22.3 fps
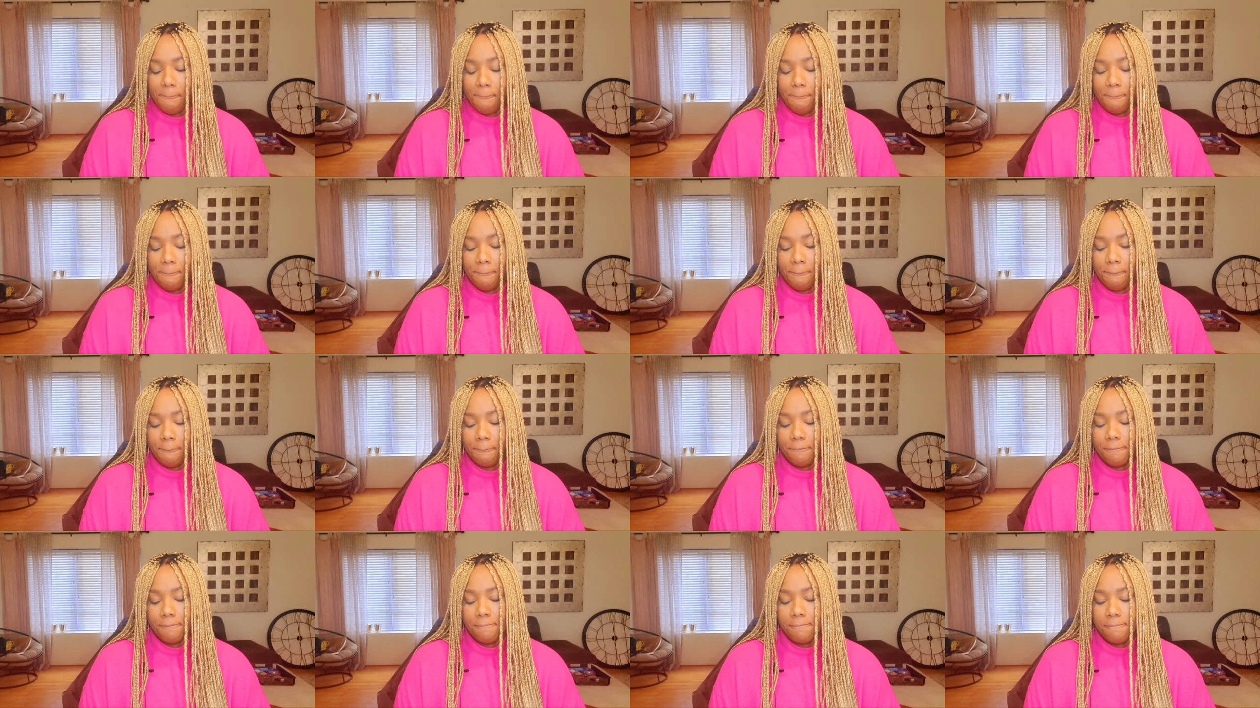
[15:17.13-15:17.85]

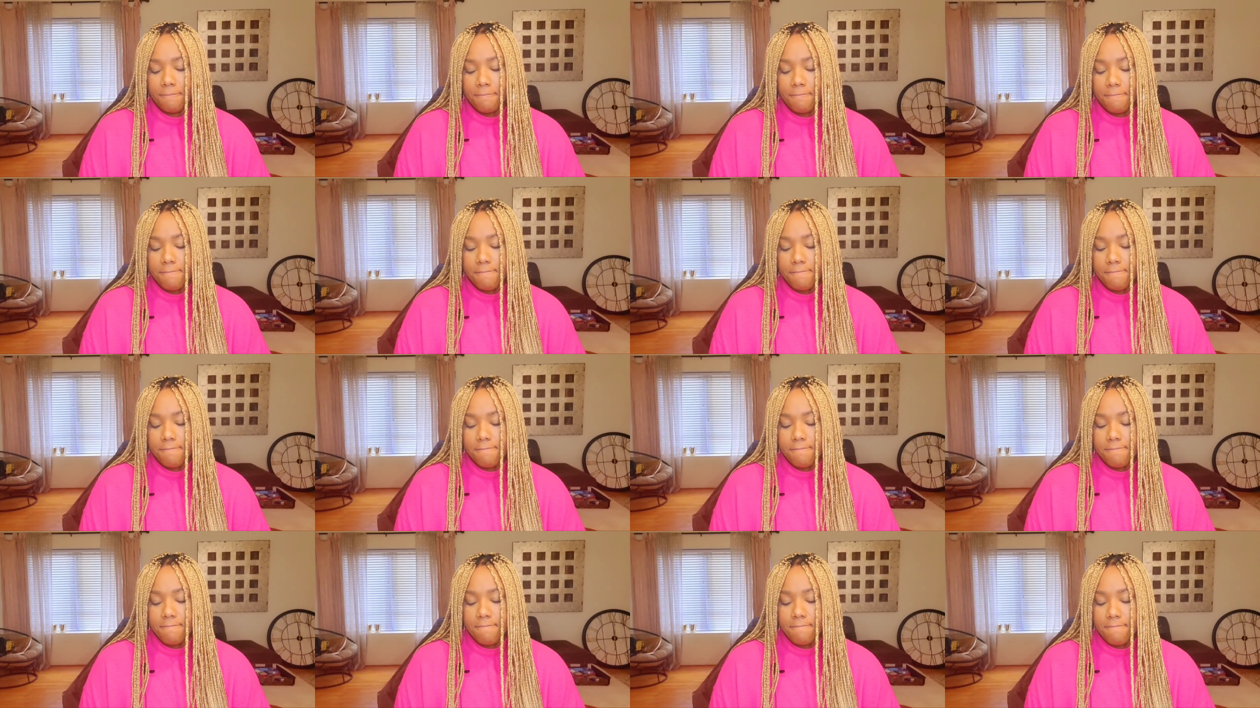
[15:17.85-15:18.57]

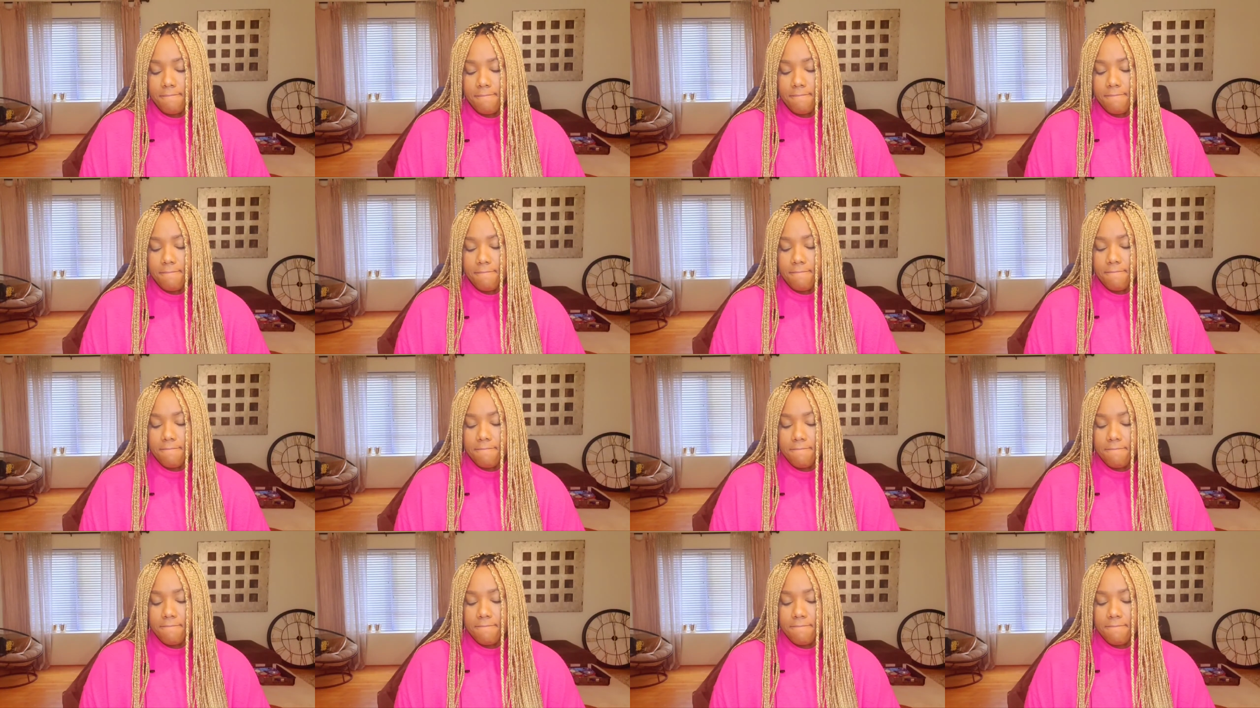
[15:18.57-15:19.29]

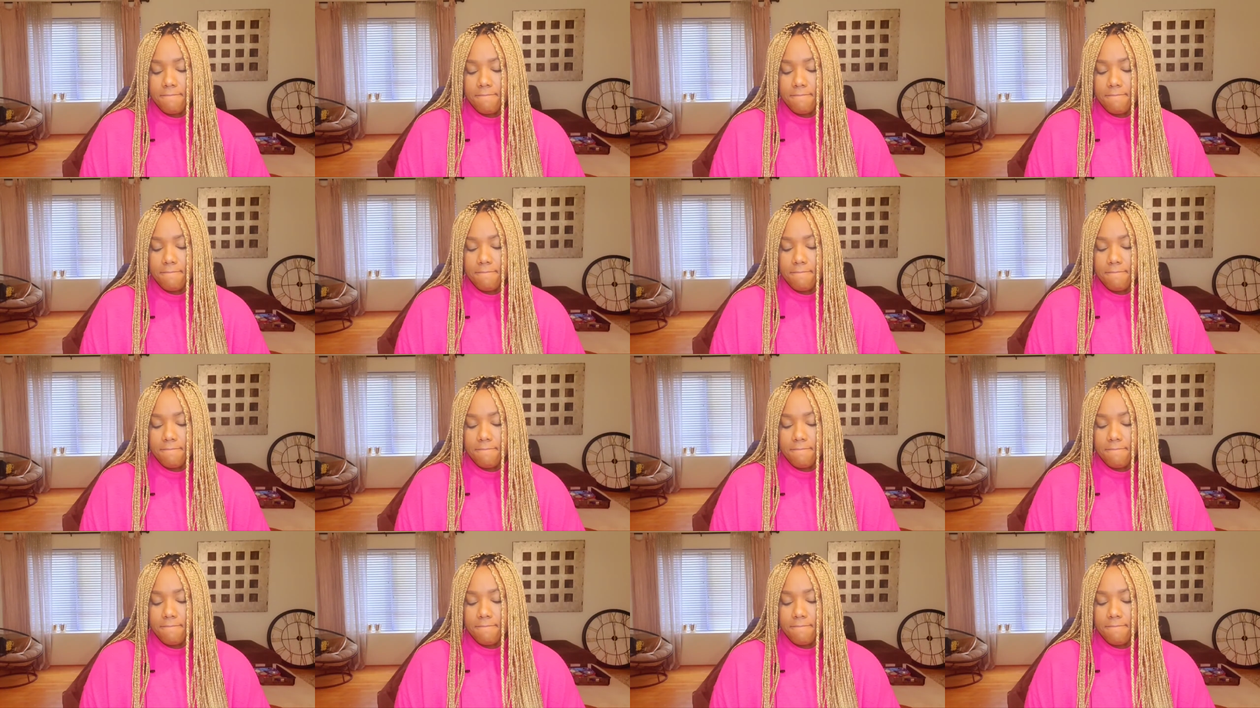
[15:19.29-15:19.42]
[no speech]